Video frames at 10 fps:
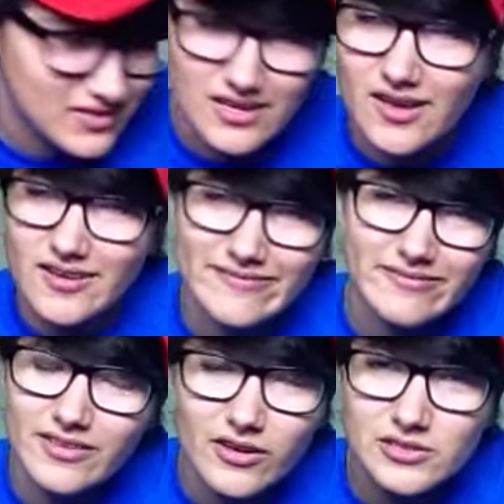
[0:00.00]
this dog.
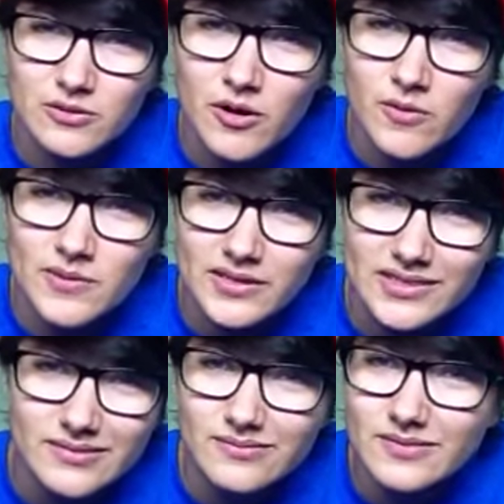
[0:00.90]
Also,
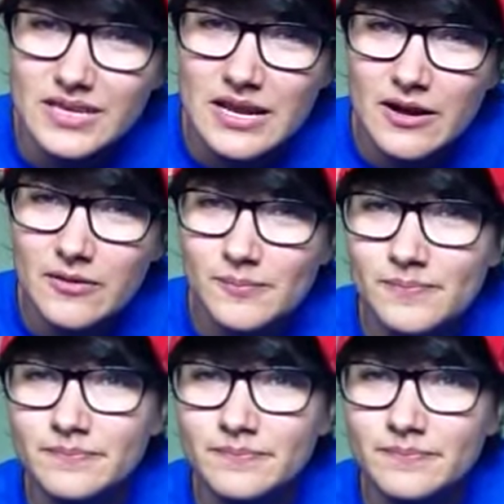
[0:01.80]
homework. You know,